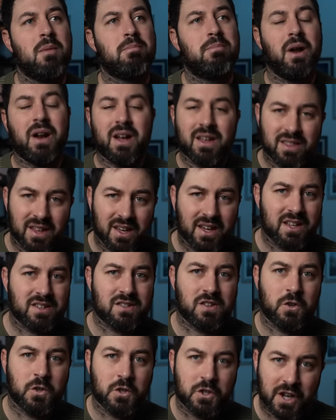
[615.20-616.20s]
But I think
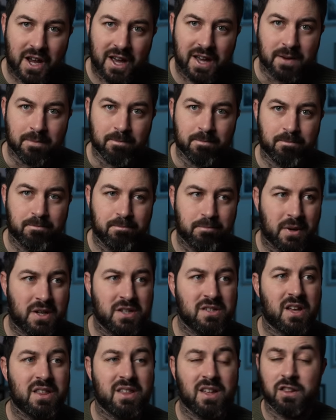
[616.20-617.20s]
it's a shame,
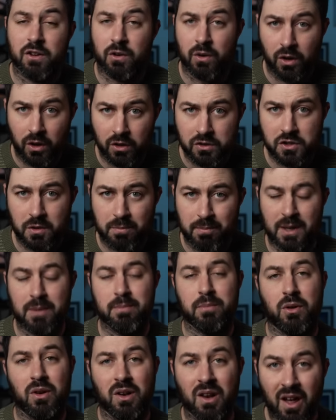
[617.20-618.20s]
because I think there are lots of
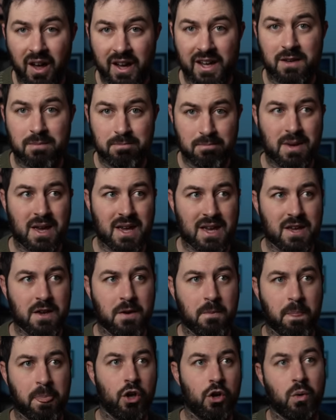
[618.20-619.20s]
people like me
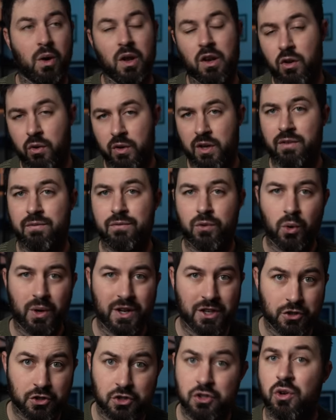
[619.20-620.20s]
who are looking for
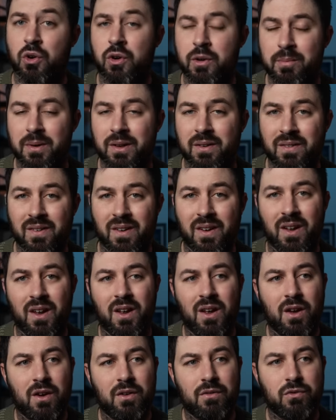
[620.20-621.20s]
enjoyment
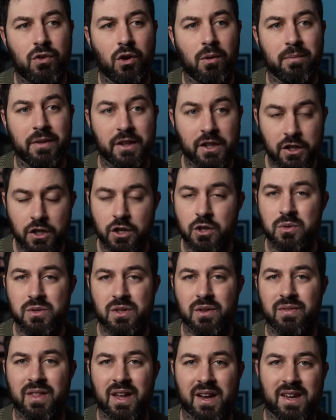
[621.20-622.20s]
from the
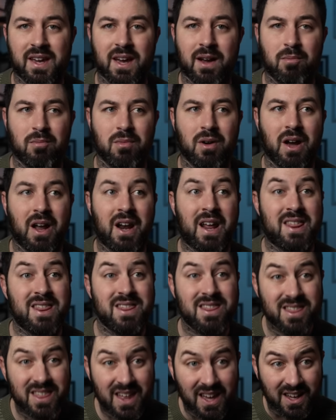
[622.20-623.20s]
use of their camera. And I
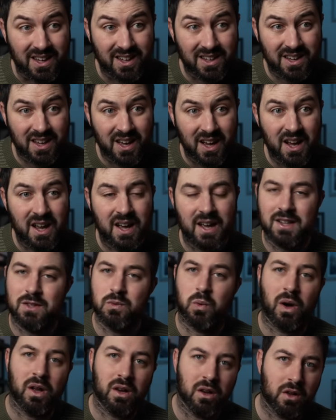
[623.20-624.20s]
think
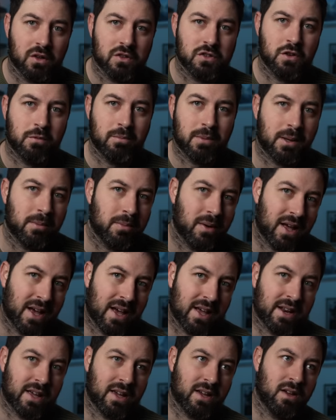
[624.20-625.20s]
it's why lots of people are
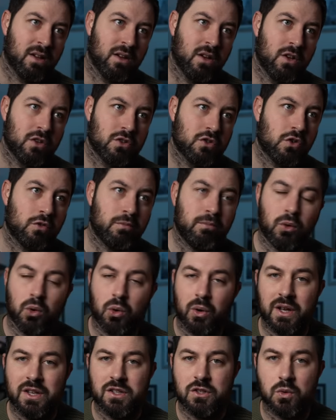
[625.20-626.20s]
heading sort of
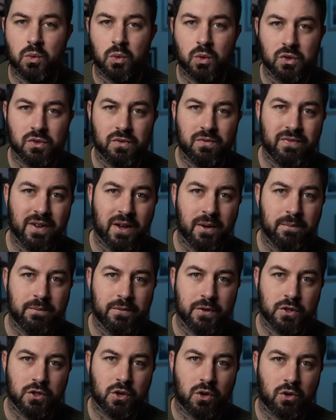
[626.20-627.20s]
more in towards film
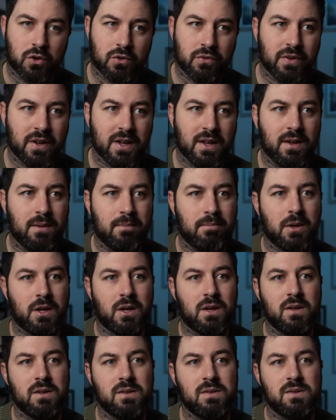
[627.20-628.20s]
photography,
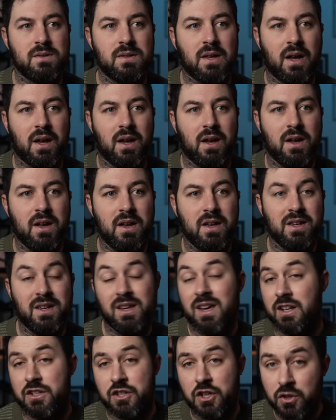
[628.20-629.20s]
because uh,
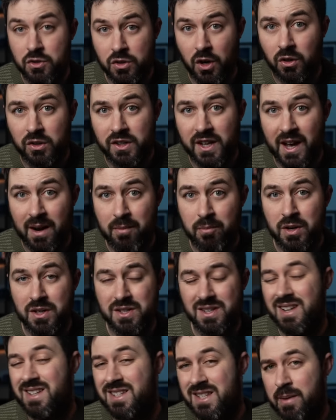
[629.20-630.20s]
you get to use old
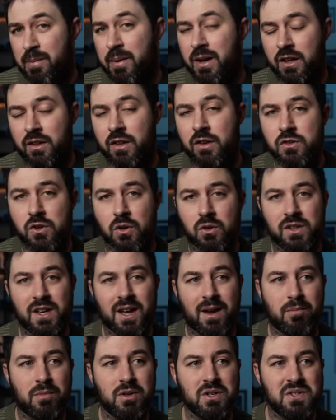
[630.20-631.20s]
cameras, and typically those old
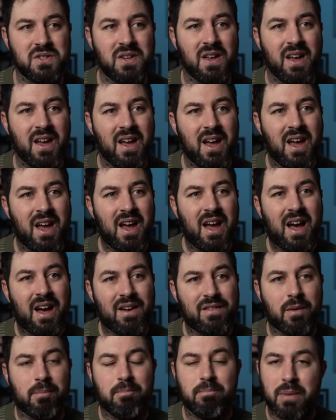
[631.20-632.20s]
cameras
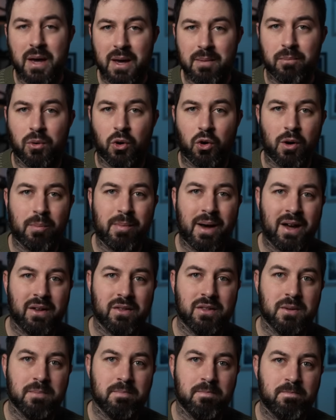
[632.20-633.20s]
have a bit more
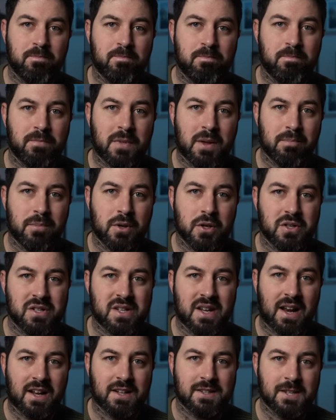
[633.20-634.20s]
about them in
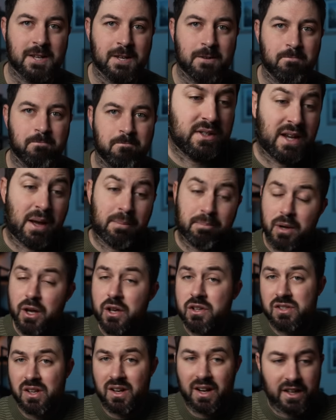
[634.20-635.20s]
personality. Now,
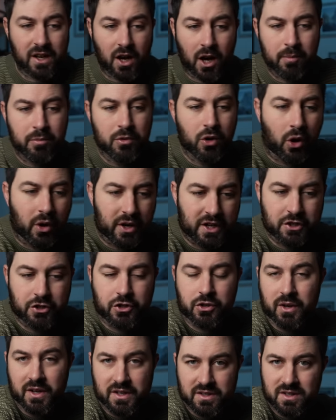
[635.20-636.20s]
personally, I'm not
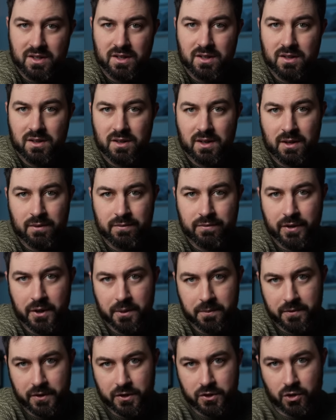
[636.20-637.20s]
interested in
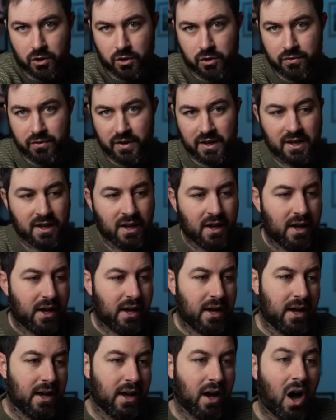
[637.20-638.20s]
film photography.
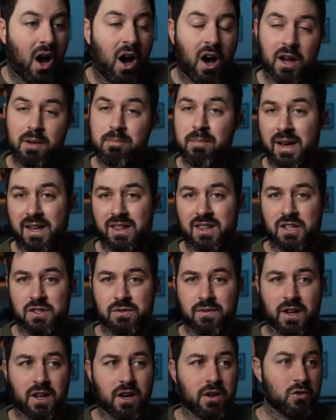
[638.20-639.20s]
Uh, I make these
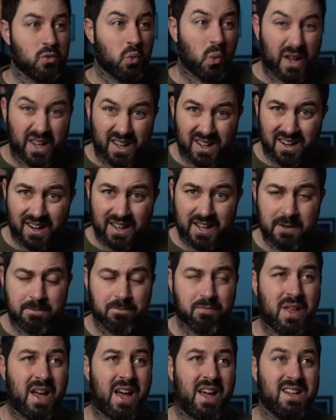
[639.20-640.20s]
videos weekly,
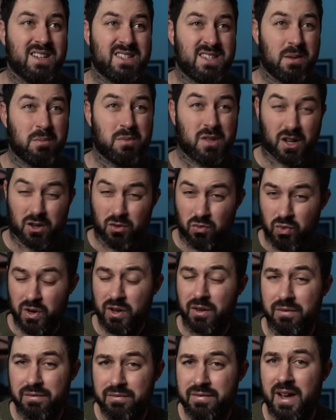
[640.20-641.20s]
and it seems like a
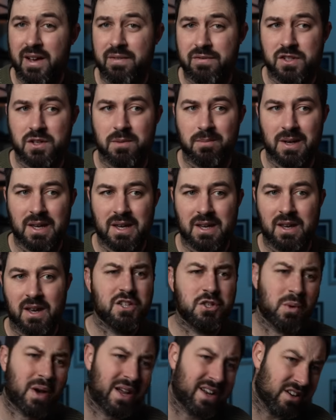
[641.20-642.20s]
real faff to me
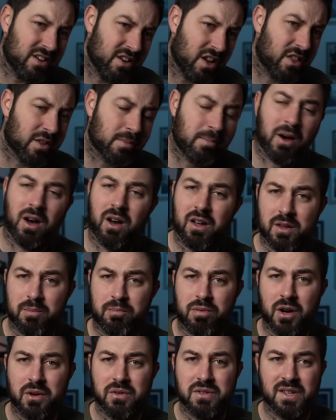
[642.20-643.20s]
to add another part of the
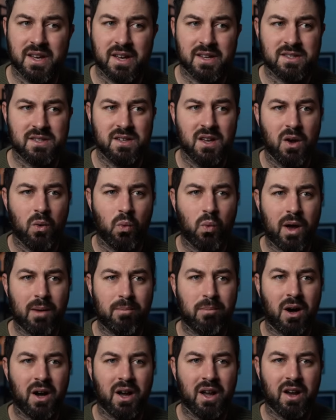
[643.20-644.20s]
process
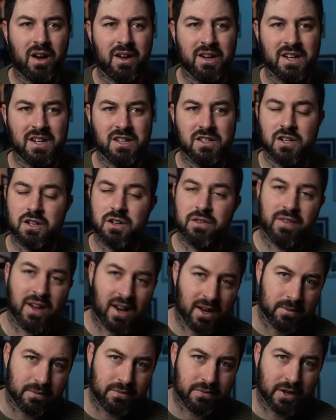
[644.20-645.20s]
whereby I need to
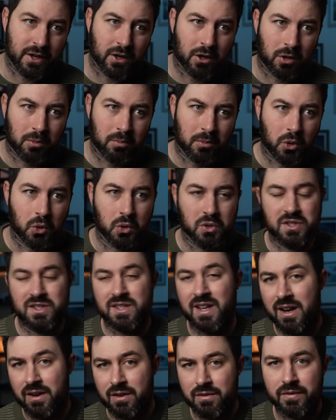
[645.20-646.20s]
develop film or
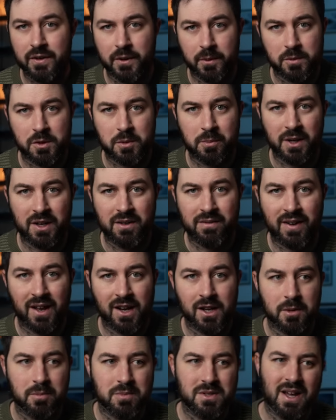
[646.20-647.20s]
send film to be
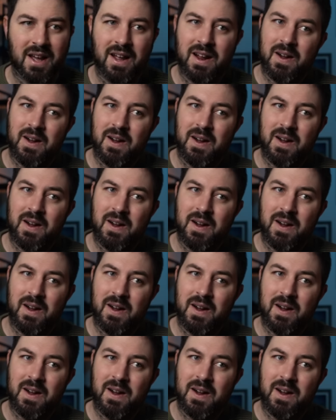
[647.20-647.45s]
developed.